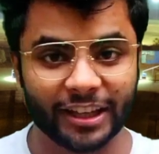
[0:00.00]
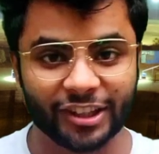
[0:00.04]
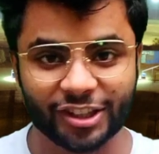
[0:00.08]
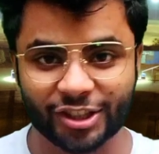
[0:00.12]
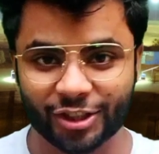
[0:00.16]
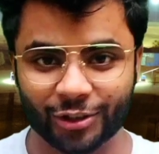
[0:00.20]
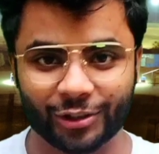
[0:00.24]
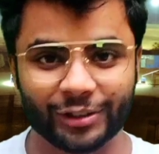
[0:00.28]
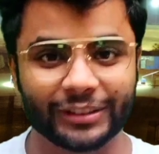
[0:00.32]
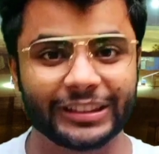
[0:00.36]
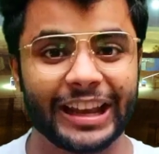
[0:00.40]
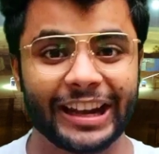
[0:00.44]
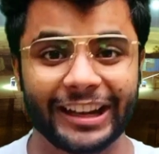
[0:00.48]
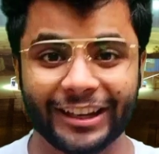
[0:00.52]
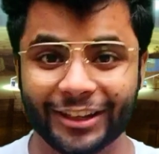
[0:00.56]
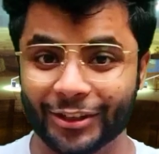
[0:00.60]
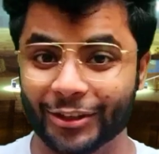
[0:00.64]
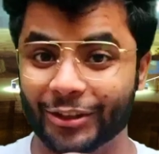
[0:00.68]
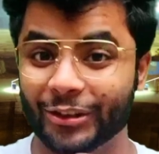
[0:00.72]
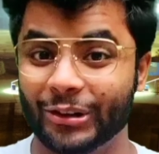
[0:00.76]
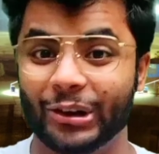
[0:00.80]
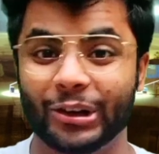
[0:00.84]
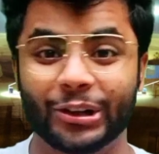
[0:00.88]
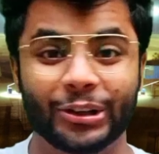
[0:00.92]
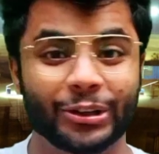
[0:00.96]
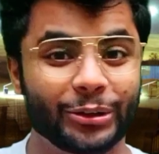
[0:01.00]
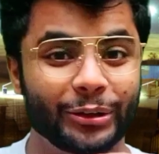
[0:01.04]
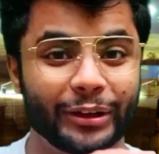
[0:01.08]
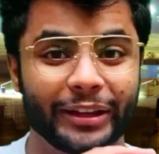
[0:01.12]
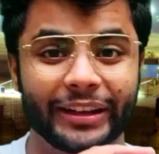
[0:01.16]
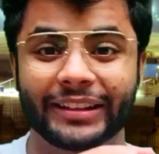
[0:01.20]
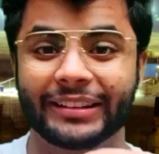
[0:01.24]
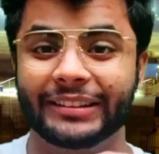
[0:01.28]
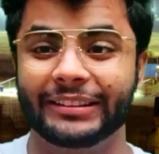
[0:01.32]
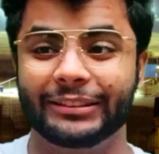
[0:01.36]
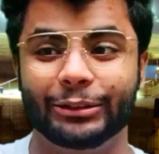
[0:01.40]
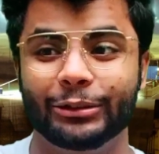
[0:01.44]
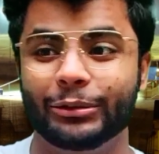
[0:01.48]
make sure that you're
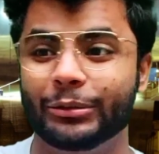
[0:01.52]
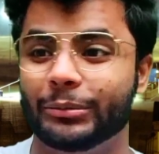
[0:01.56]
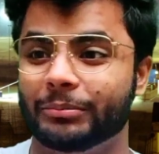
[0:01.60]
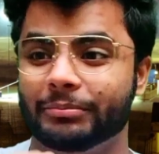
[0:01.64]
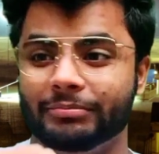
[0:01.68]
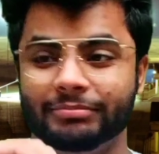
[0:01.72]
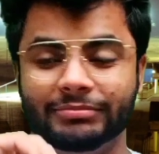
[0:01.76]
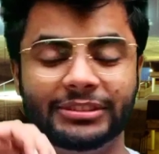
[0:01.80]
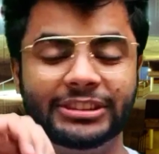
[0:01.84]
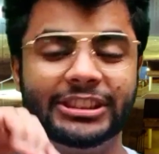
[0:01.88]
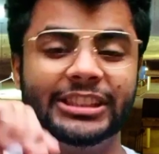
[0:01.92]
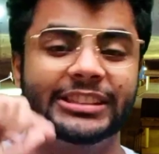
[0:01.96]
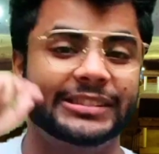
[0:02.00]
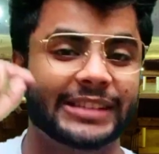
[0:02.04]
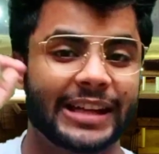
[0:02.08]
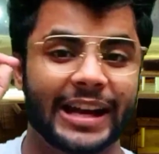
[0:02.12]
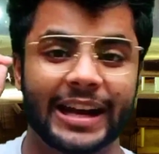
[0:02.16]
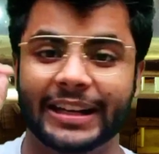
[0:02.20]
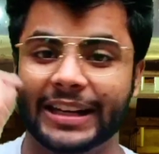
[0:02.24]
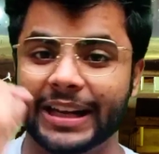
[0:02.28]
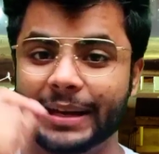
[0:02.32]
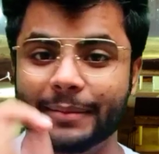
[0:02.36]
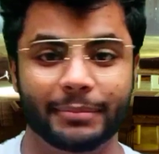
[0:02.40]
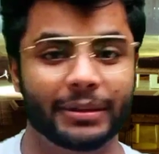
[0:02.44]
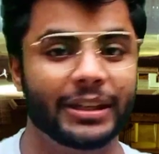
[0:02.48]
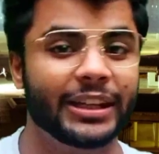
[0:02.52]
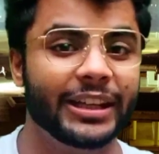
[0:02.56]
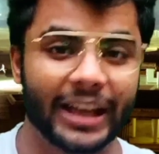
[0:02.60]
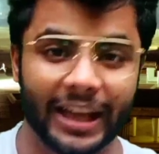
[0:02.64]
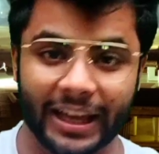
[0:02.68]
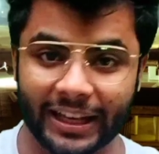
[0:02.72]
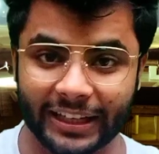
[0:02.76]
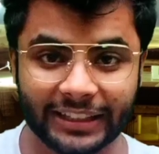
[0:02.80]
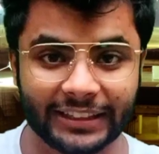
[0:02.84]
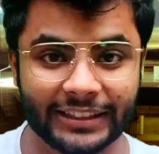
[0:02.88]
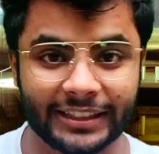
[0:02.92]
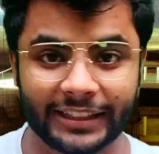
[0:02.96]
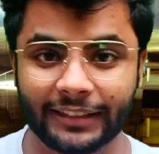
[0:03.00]
not doing just
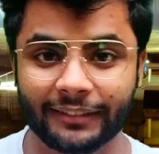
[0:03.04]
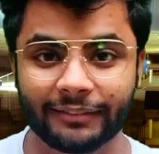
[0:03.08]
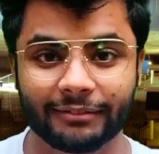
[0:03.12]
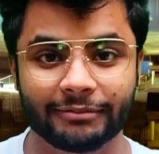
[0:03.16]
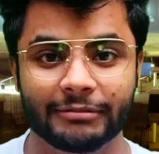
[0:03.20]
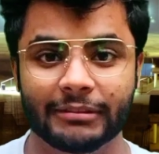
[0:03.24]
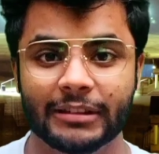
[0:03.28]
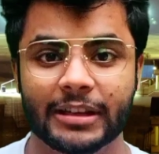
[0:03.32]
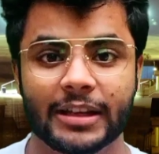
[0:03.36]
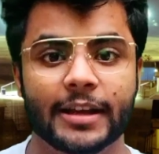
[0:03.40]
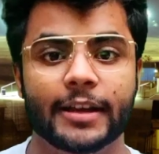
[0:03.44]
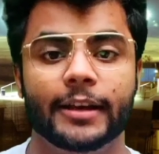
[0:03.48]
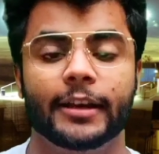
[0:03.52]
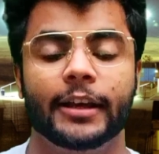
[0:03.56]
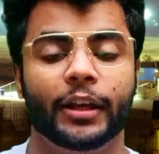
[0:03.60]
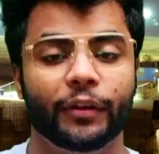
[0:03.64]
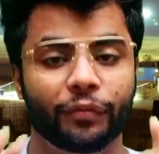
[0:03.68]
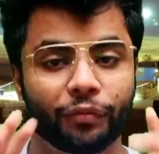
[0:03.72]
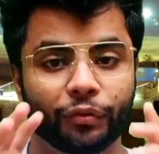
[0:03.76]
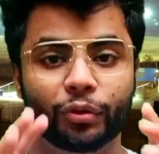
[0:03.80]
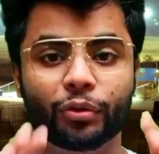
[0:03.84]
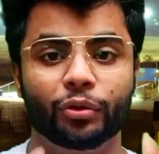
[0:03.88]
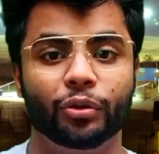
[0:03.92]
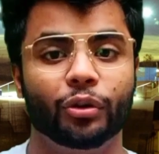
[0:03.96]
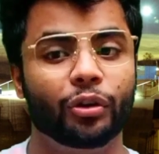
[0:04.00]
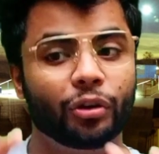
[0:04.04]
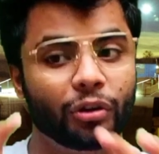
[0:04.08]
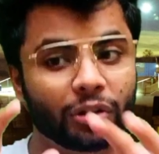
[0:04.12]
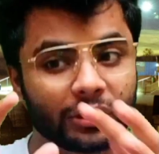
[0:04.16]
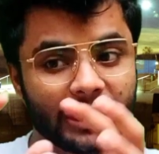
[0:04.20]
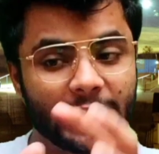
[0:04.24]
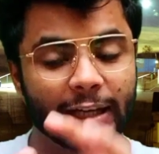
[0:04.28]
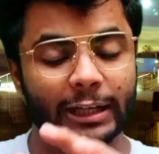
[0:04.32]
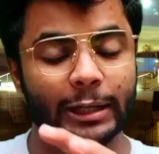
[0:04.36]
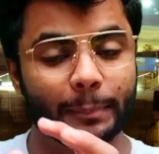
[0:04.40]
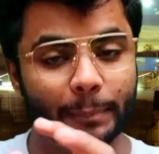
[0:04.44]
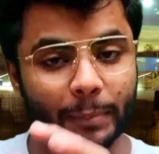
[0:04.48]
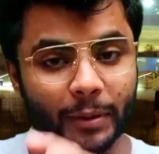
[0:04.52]
attempting anything. If you
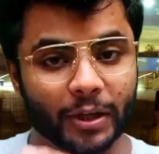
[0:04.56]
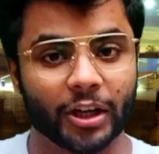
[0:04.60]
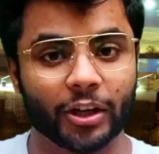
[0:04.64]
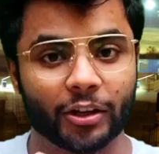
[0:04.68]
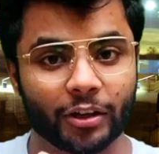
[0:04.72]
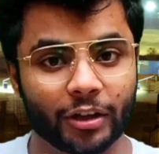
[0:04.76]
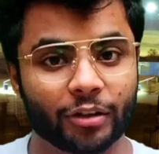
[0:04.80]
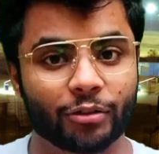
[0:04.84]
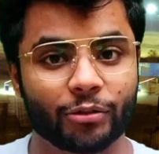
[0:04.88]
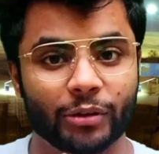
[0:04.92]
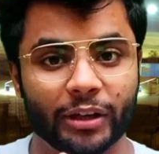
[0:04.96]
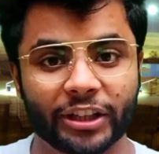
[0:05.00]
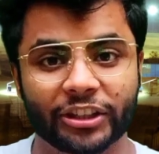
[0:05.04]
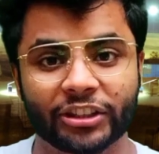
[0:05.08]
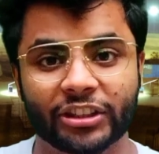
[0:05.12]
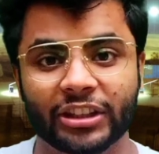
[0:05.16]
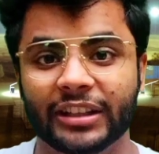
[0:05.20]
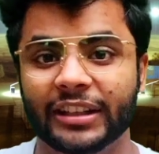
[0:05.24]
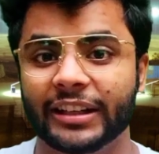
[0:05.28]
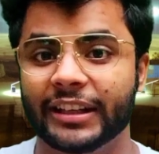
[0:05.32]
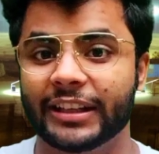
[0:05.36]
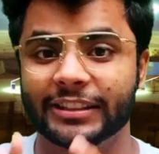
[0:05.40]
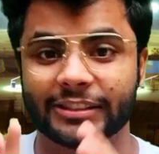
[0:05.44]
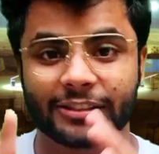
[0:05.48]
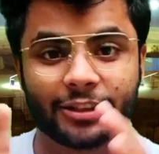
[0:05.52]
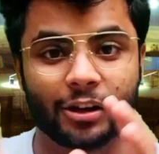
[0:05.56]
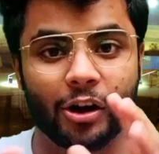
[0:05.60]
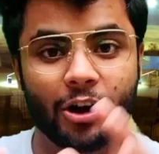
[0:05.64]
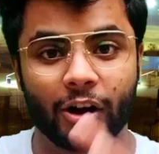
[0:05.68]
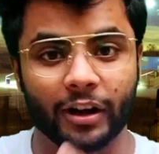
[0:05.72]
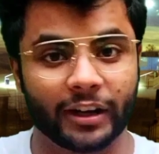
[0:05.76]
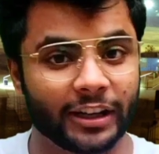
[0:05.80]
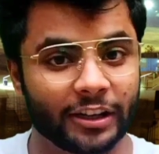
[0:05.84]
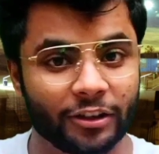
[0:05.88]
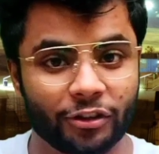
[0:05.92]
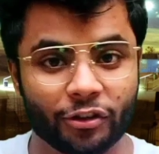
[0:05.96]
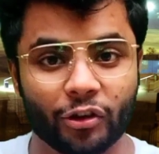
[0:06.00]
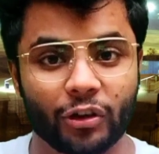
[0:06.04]
know that a particular question
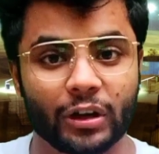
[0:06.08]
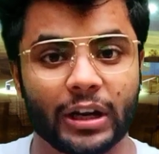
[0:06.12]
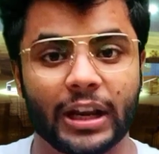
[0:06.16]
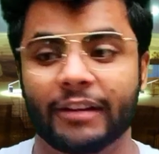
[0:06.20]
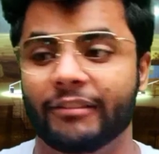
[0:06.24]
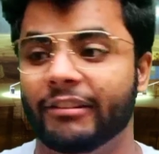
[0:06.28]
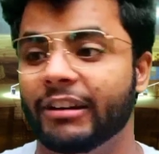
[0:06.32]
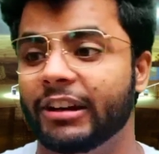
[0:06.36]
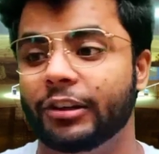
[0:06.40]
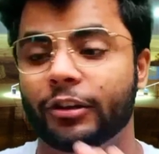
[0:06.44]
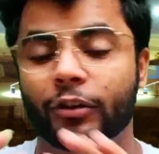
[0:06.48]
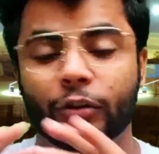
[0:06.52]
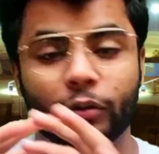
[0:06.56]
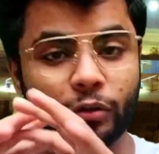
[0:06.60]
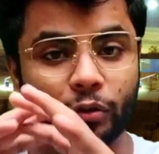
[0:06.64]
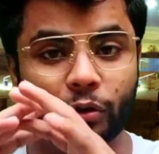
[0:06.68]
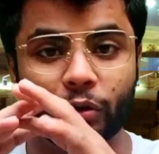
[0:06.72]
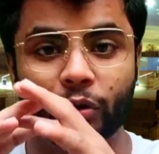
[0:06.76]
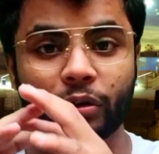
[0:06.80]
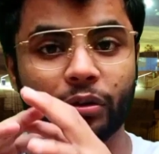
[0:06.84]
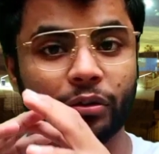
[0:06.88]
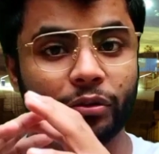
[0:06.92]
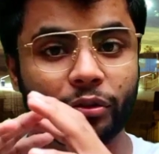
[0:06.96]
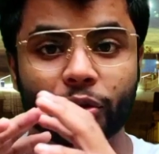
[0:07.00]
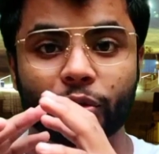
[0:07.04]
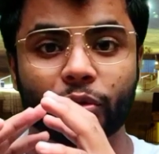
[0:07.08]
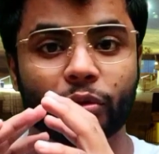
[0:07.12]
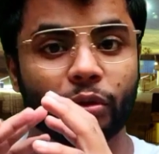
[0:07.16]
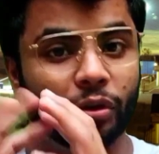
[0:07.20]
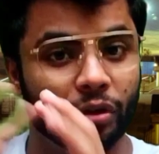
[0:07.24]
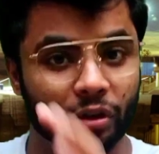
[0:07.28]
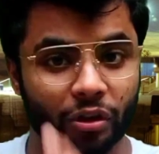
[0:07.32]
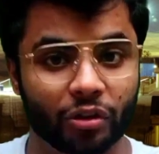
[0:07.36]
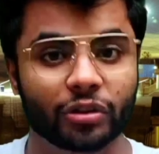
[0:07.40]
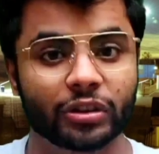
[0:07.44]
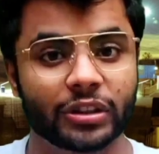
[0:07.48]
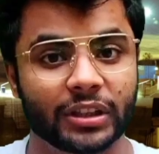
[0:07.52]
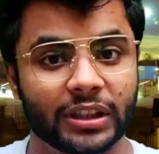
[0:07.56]
is not in your level, you
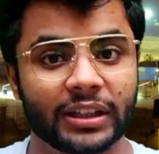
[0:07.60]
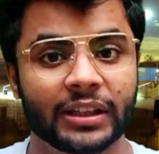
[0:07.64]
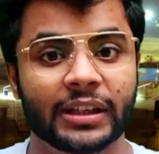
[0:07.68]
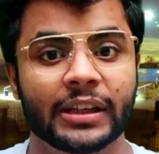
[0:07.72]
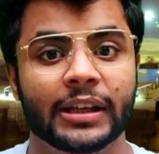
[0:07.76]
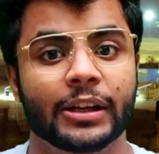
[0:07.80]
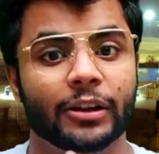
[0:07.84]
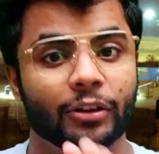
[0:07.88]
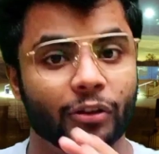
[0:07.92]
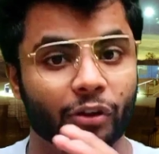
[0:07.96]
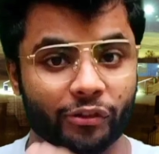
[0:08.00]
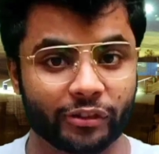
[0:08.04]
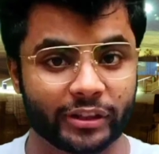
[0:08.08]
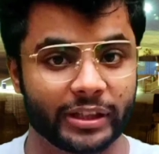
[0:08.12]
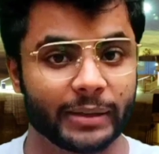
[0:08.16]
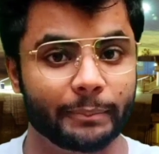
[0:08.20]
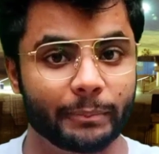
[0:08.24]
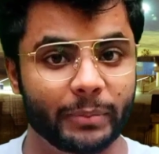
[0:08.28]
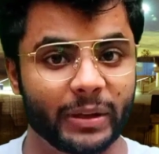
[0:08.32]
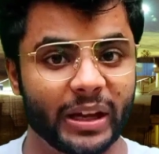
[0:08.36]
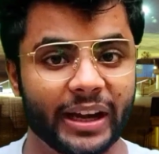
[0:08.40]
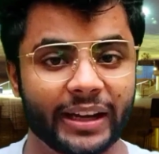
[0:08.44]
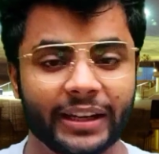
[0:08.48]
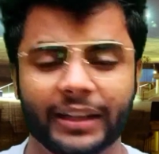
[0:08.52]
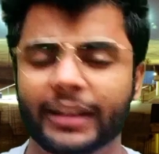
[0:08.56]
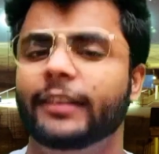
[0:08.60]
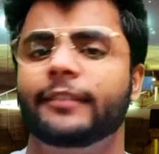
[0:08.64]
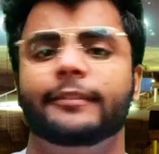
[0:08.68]
don't know the concept